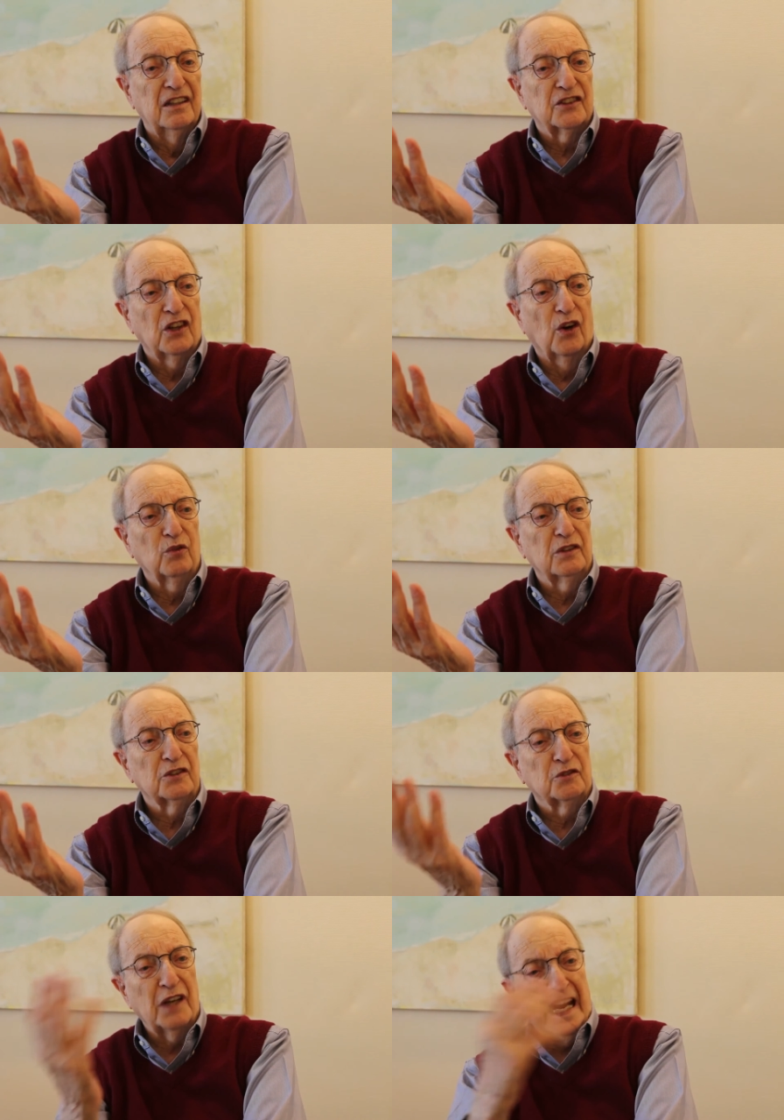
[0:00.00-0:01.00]
So
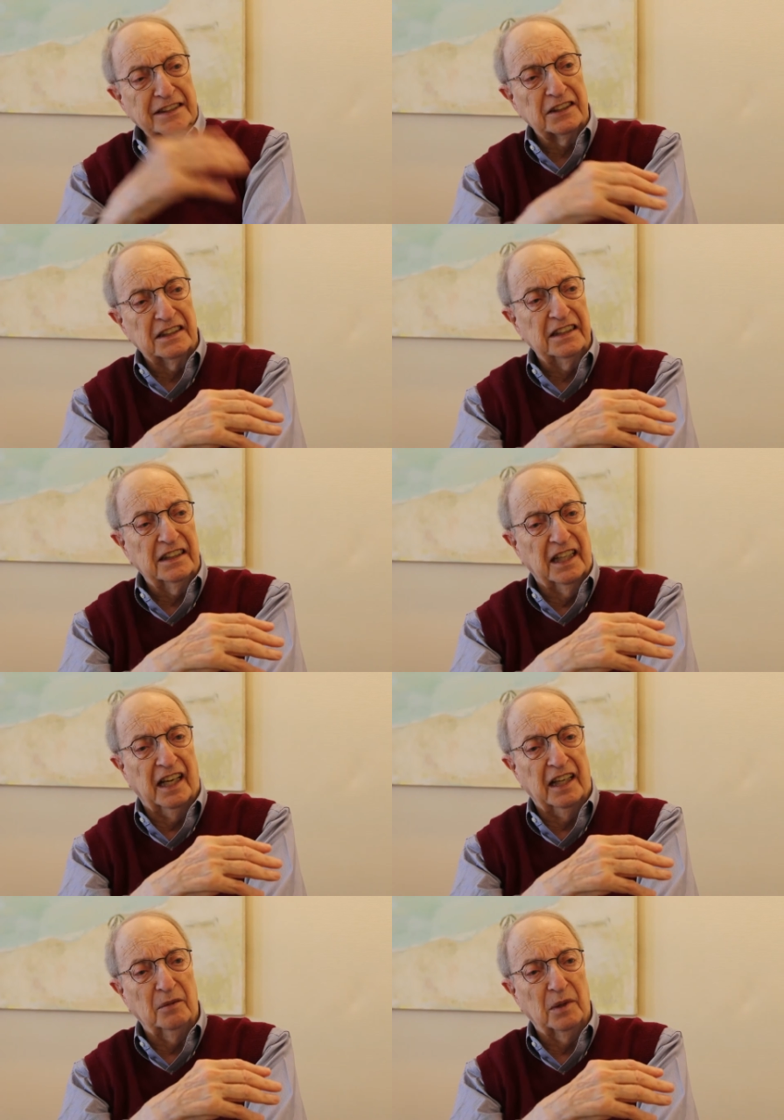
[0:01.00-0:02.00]
the tragedy
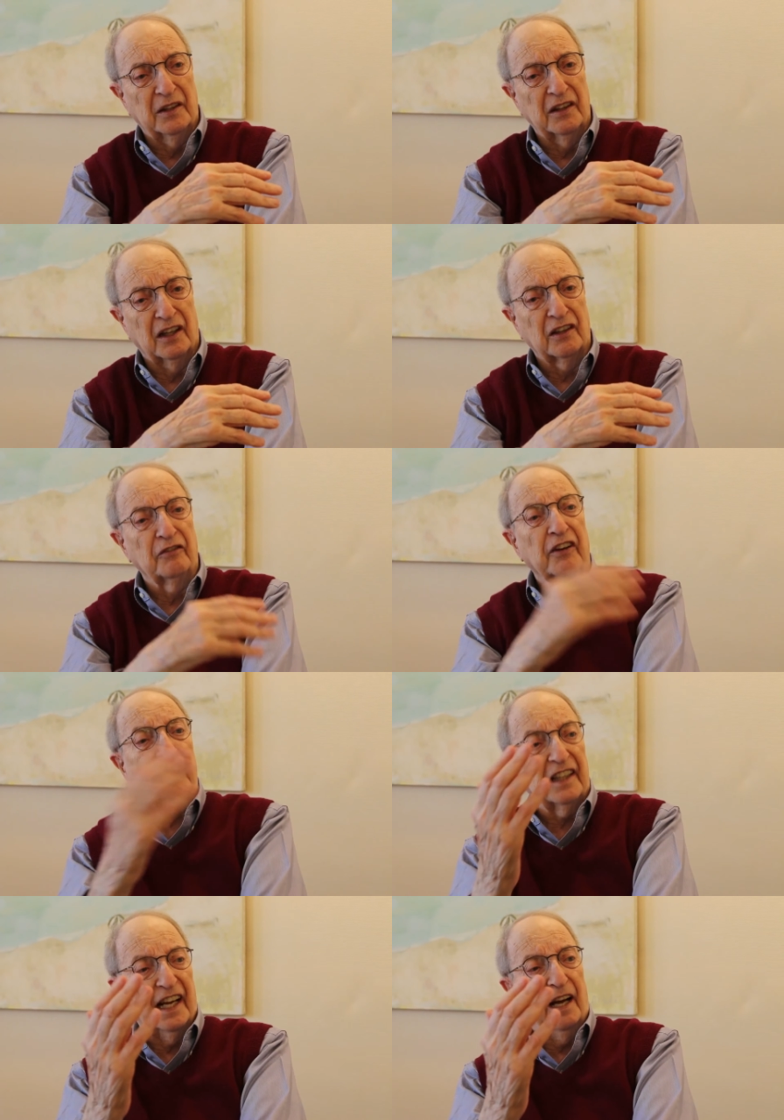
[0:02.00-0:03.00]
came and an
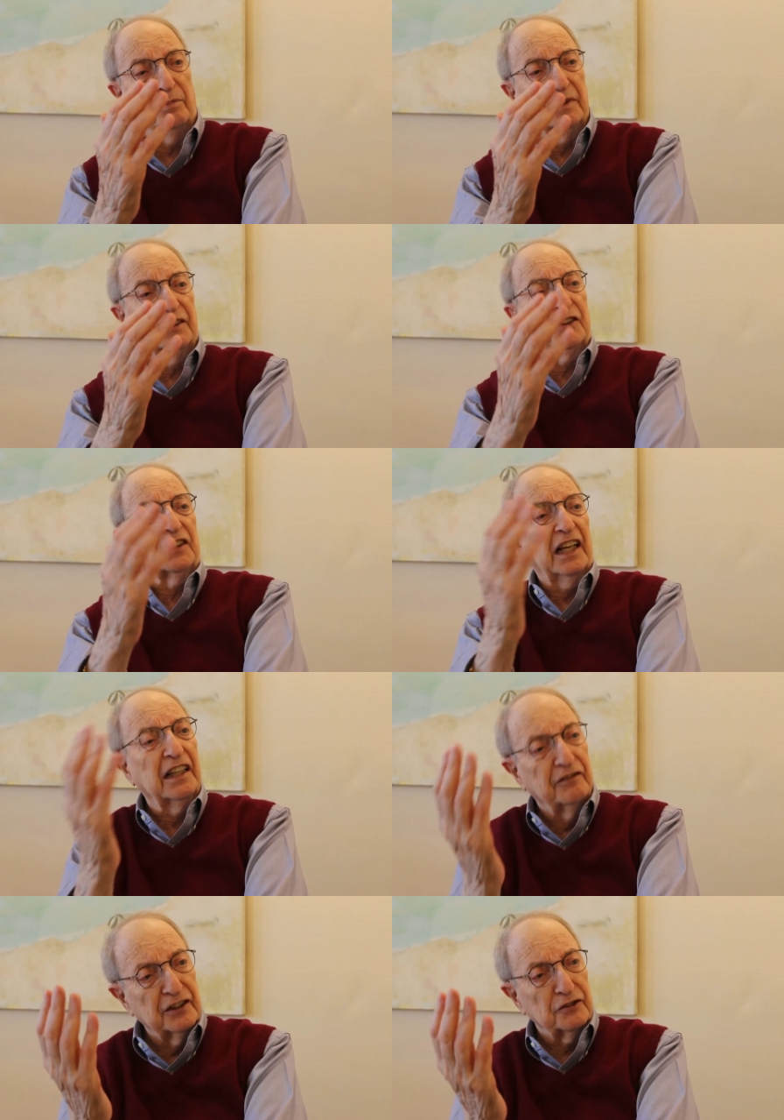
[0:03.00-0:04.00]
event happened, the State
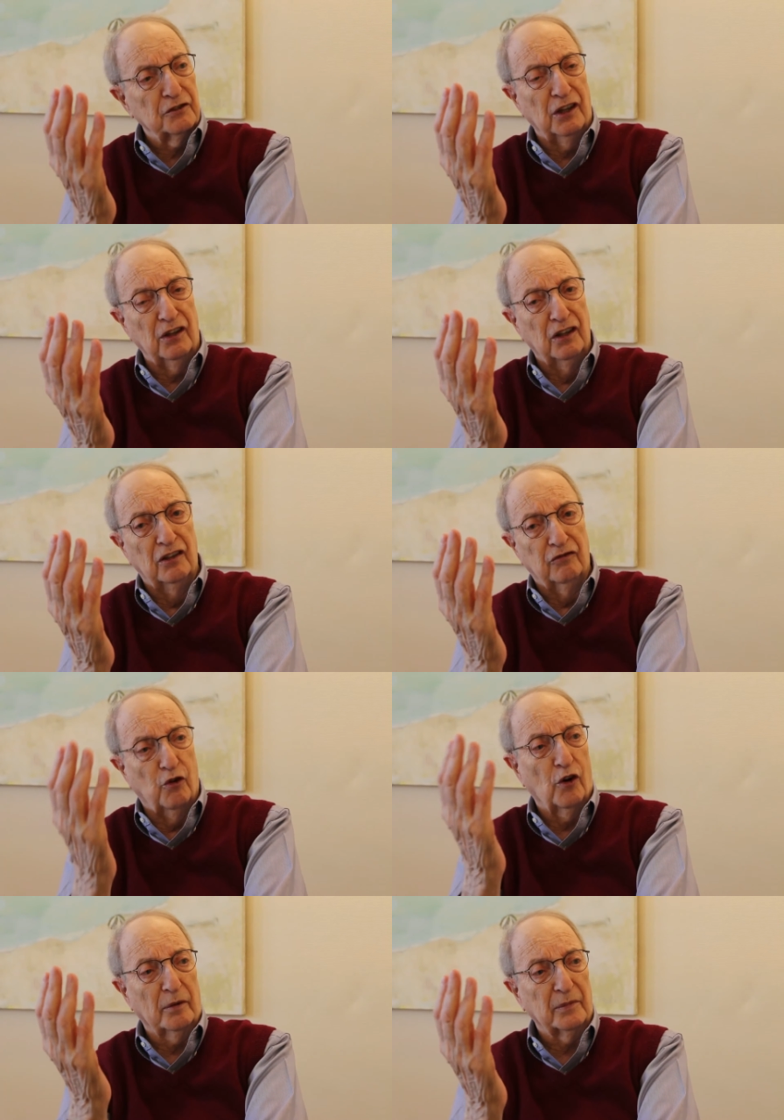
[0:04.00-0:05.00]
of Israel
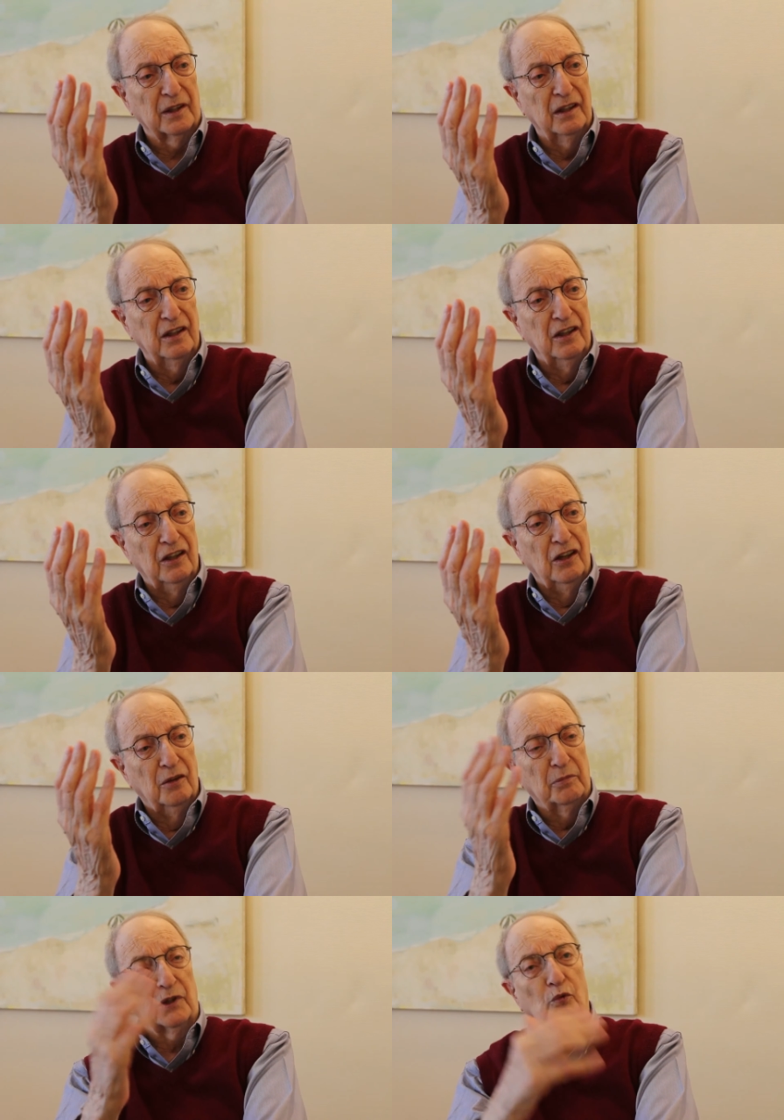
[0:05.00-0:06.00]
formed.
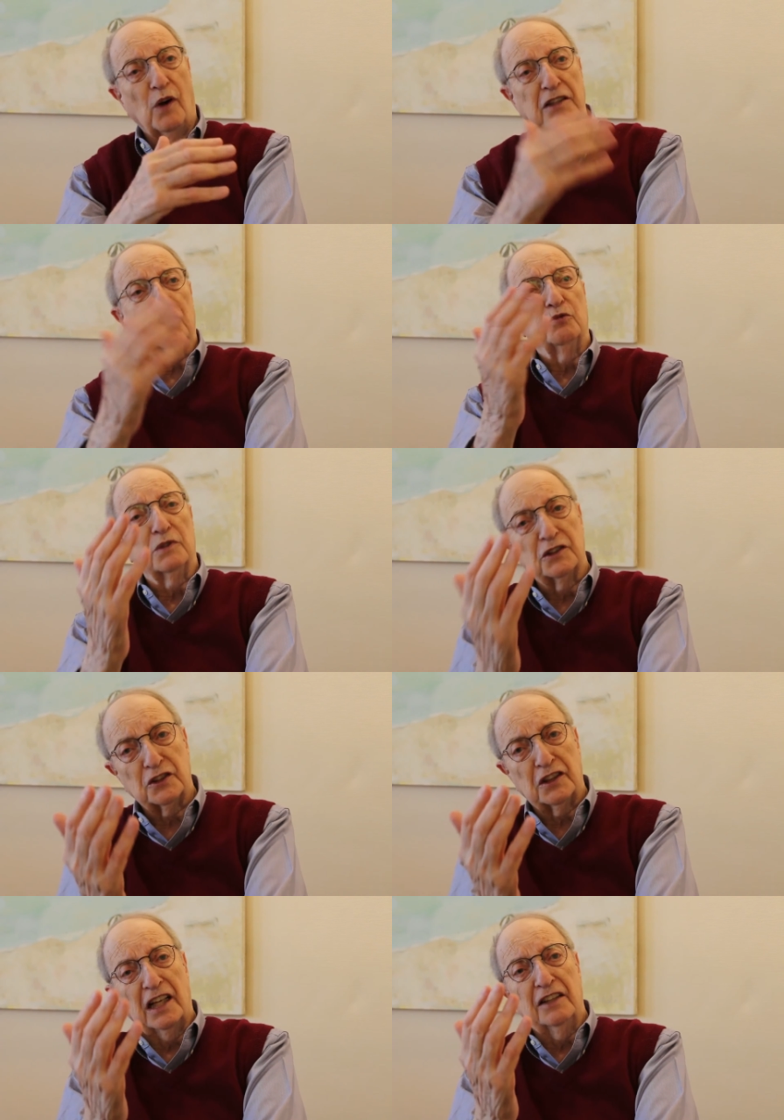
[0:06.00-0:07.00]
But it wasn't when the
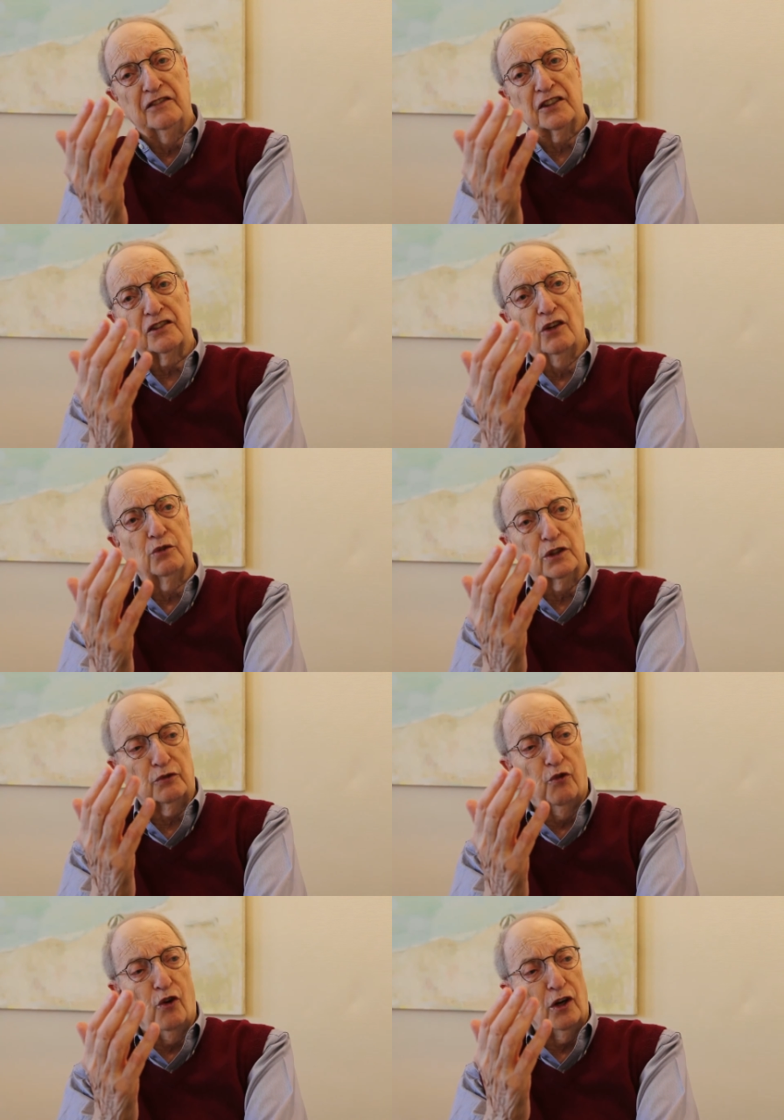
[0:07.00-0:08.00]
state of Israel was
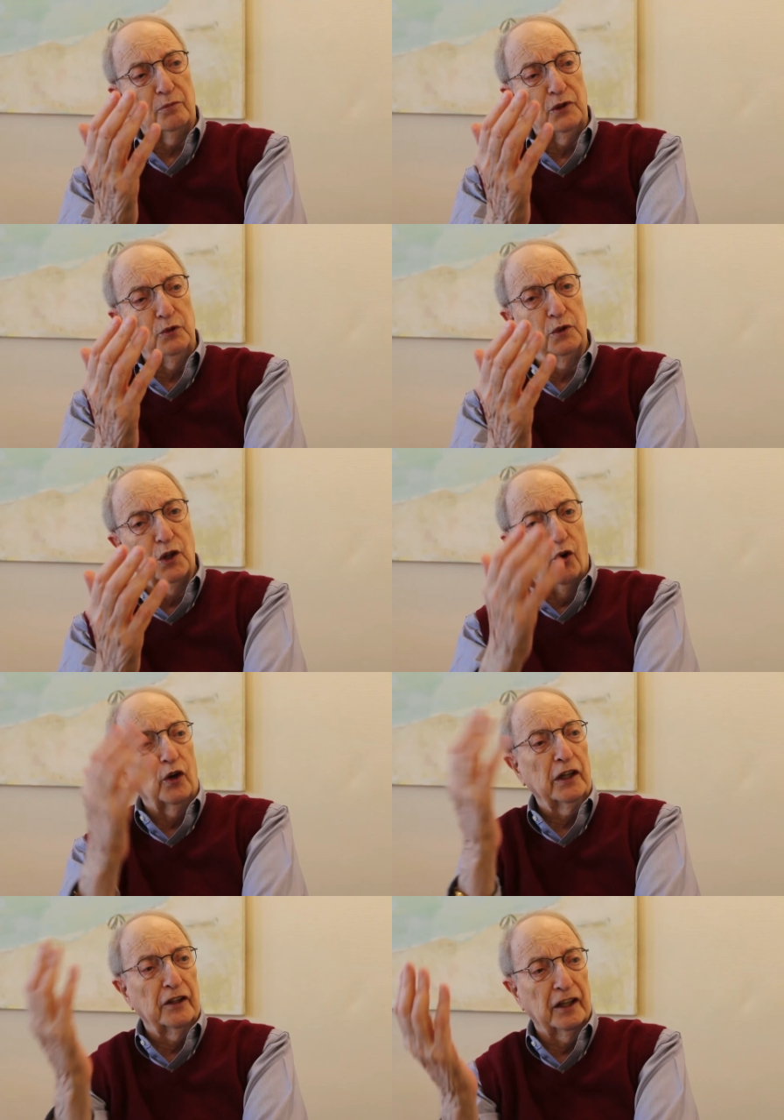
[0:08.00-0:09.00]
formed, you were
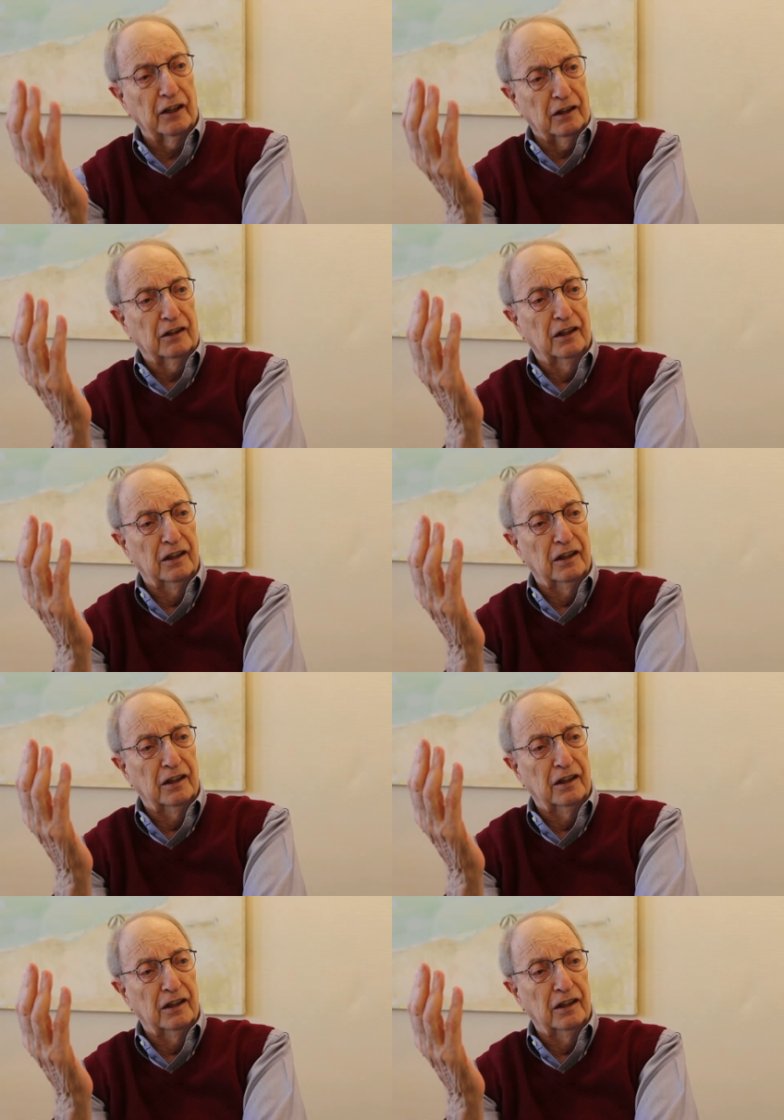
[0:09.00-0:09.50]
going there